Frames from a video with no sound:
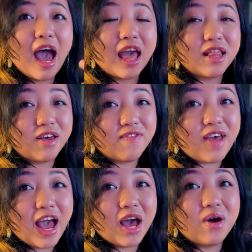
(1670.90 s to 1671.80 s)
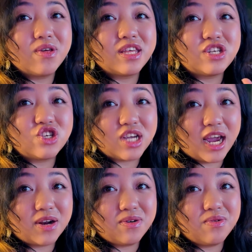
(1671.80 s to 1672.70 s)
I love how this
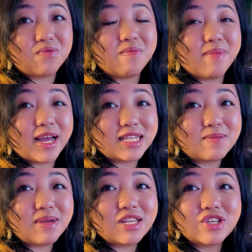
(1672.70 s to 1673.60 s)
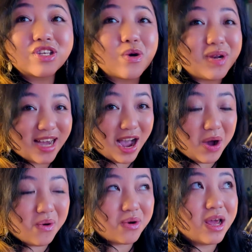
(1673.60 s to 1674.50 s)
channel reminds me to slow
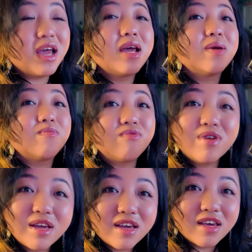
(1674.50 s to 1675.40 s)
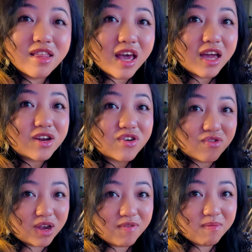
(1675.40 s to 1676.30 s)
down, breathe, and
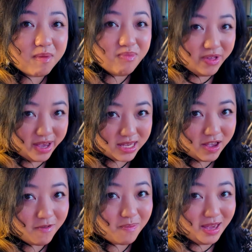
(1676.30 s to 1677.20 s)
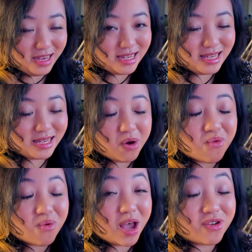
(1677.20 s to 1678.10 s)
create from a place of peace
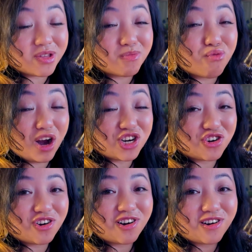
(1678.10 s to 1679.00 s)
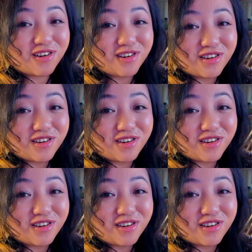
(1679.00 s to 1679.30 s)
rather than pressure.